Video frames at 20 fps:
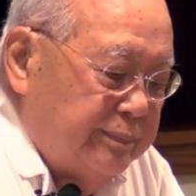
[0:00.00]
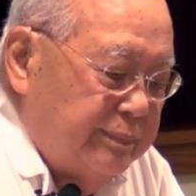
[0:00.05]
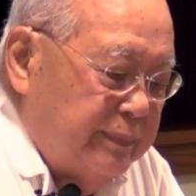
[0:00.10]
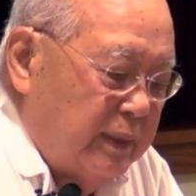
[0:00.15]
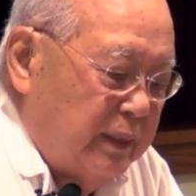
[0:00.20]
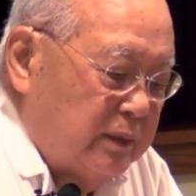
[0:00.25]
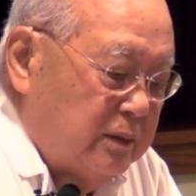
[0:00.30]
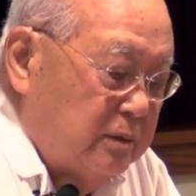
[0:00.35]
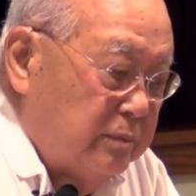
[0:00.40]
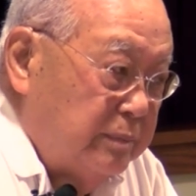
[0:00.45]

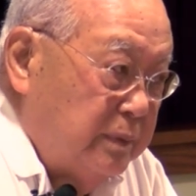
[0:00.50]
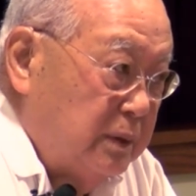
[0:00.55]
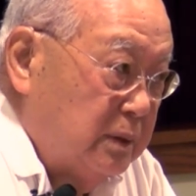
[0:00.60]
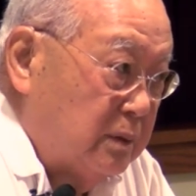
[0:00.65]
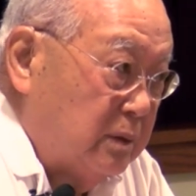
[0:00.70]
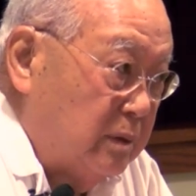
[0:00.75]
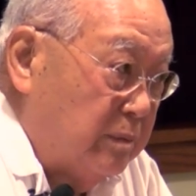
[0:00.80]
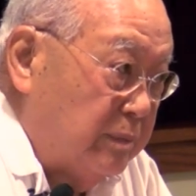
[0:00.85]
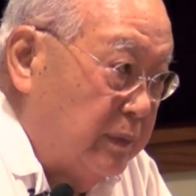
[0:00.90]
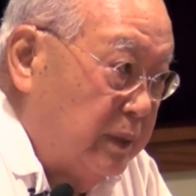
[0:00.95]
not to be a
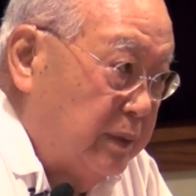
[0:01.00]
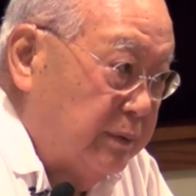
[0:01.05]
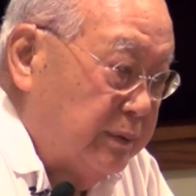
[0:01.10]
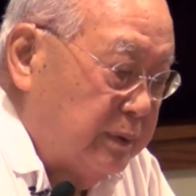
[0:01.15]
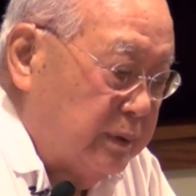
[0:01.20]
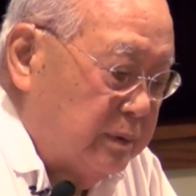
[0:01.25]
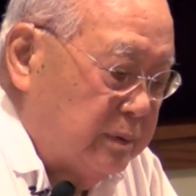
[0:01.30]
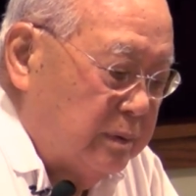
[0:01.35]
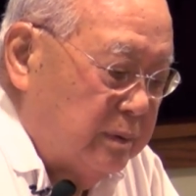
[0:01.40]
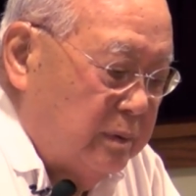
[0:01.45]

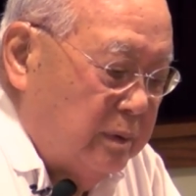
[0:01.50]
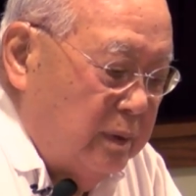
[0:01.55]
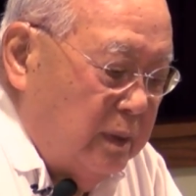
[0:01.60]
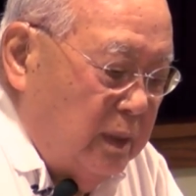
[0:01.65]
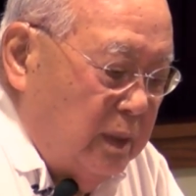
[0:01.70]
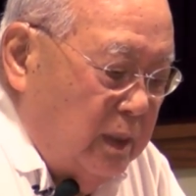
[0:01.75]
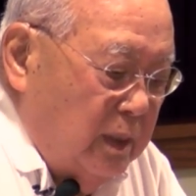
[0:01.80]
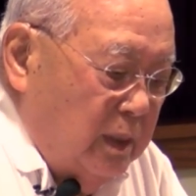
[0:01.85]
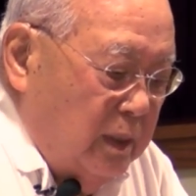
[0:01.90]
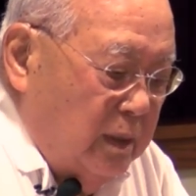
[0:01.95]
grammarian,
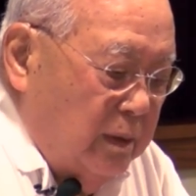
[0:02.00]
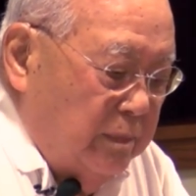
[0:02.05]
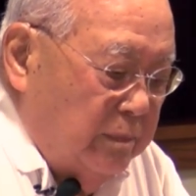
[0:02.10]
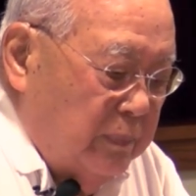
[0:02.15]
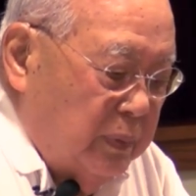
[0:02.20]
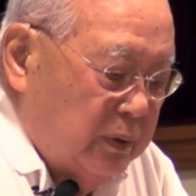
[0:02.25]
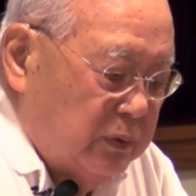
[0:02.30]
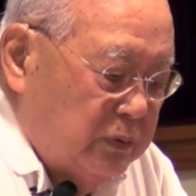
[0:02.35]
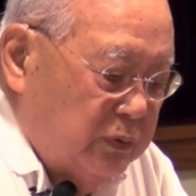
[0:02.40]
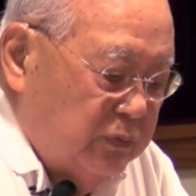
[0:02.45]

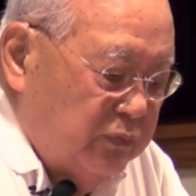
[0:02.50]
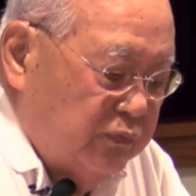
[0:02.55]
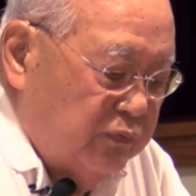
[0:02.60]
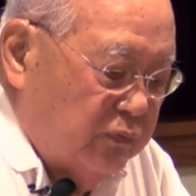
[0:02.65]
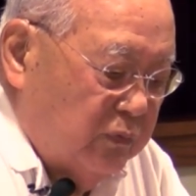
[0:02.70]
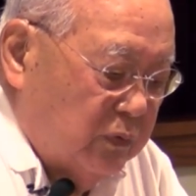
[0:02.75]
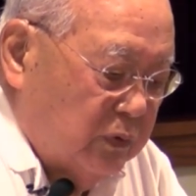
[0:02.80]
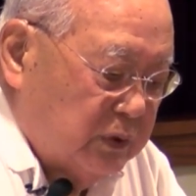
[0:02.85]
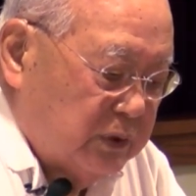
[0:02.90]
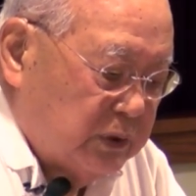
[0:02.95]
but to
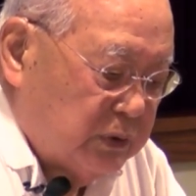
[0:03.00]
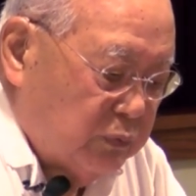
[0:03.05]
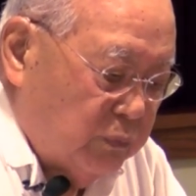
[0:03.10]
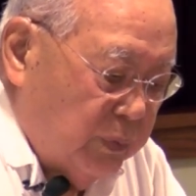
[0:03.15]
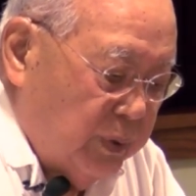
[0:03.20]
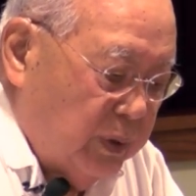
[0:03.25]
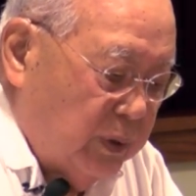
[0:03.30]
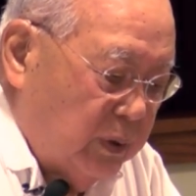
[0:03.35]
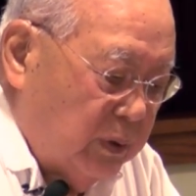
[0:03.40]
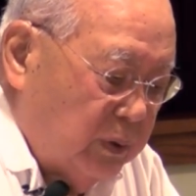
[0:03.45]

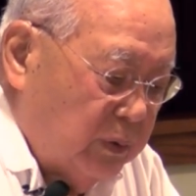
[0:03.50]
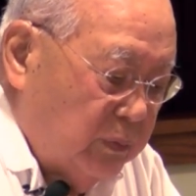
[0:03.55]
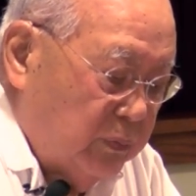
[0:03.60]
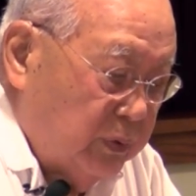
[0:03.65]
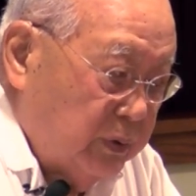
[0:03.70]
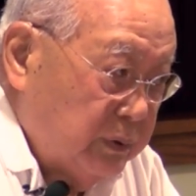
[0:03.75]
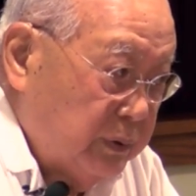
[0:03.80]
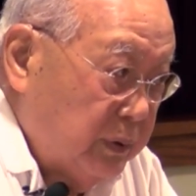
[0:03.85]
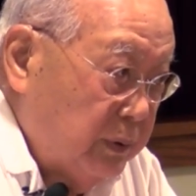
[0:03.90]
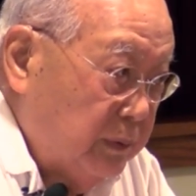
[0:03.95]
forswear would